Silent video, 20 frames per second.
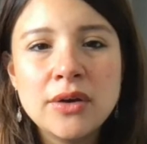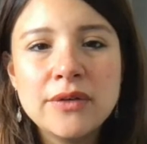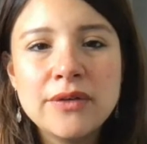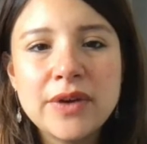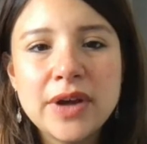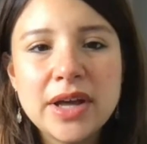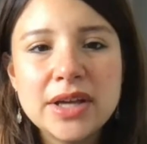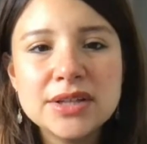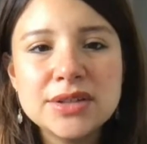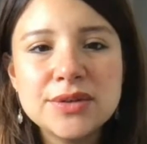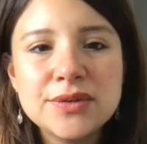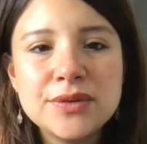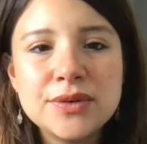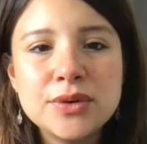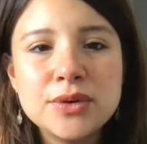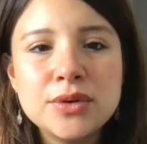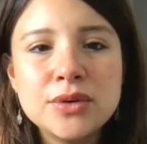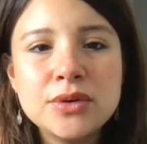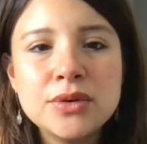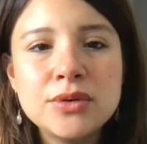Fast
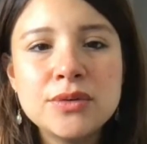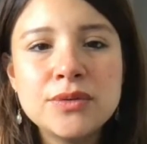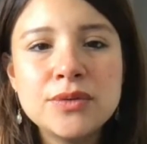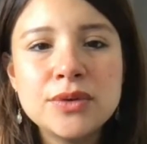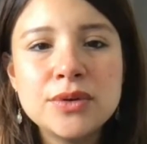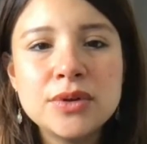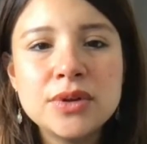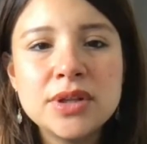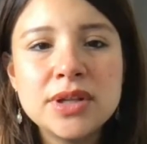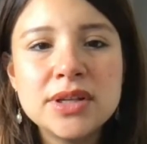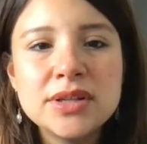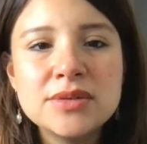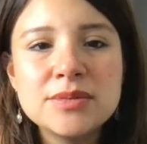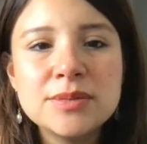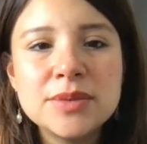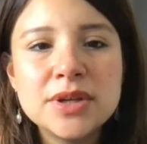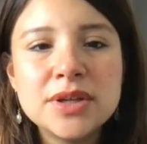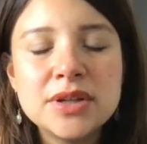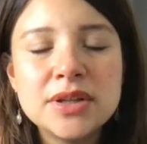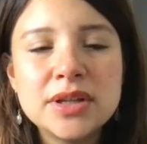food, food list,
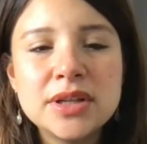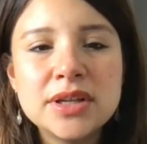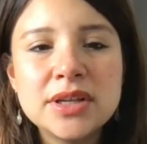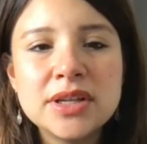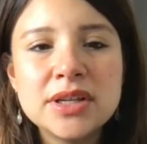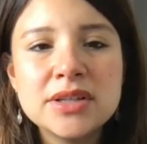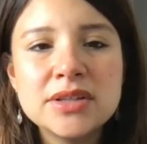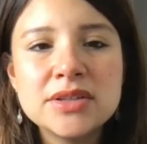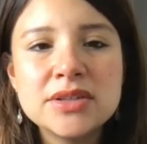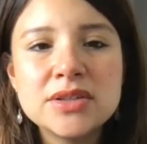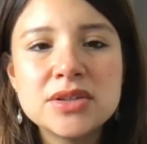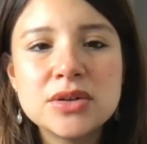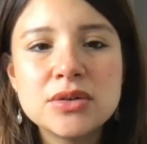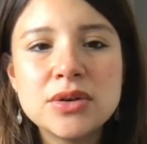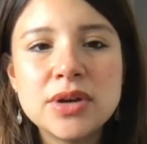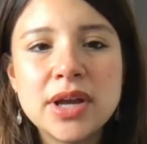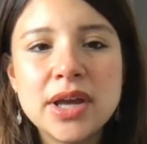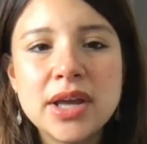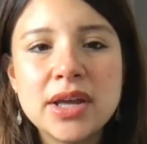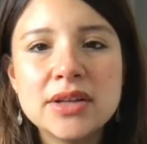meal list.
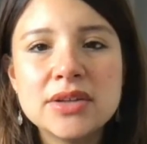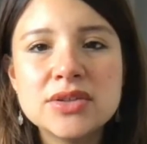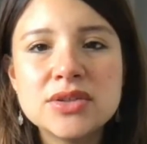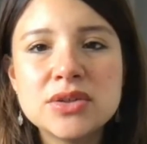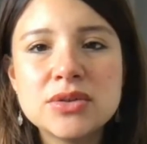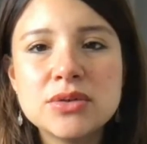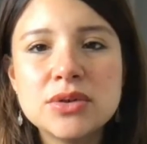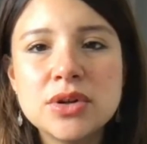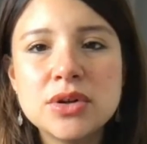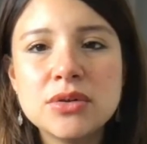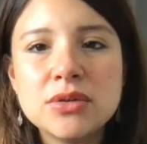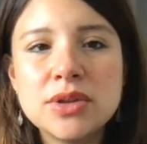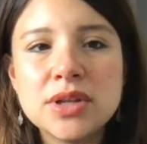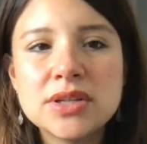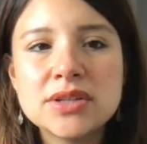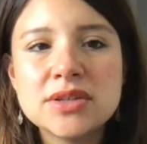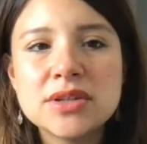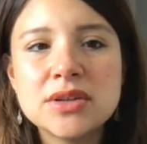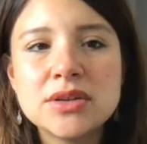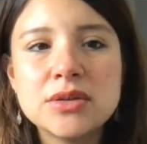Okay, so no,
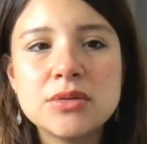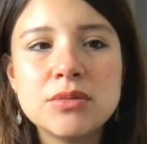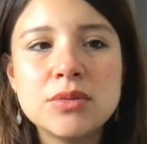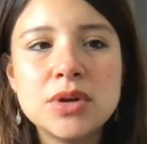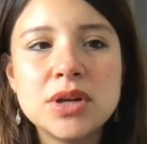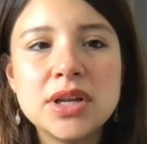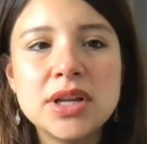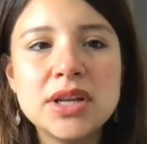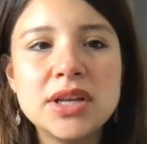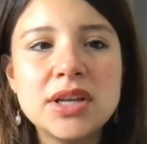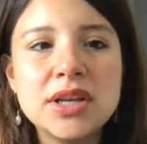that's not the one I